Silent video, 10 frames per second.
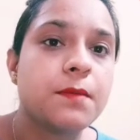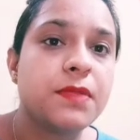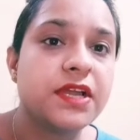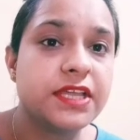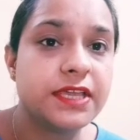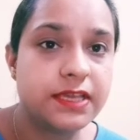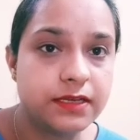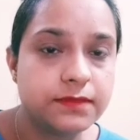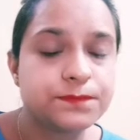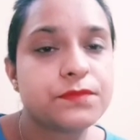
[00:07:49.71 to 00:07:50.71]
But
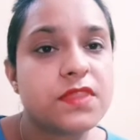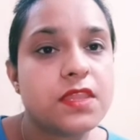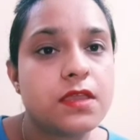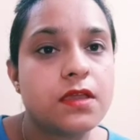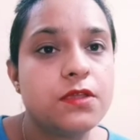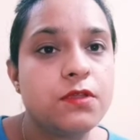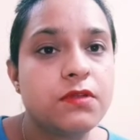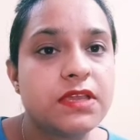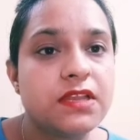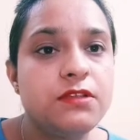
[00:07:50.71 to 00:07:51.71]
here
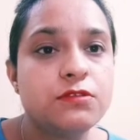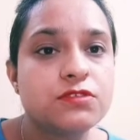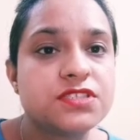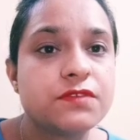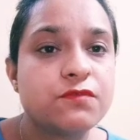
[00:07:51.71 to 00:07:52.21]
you can use the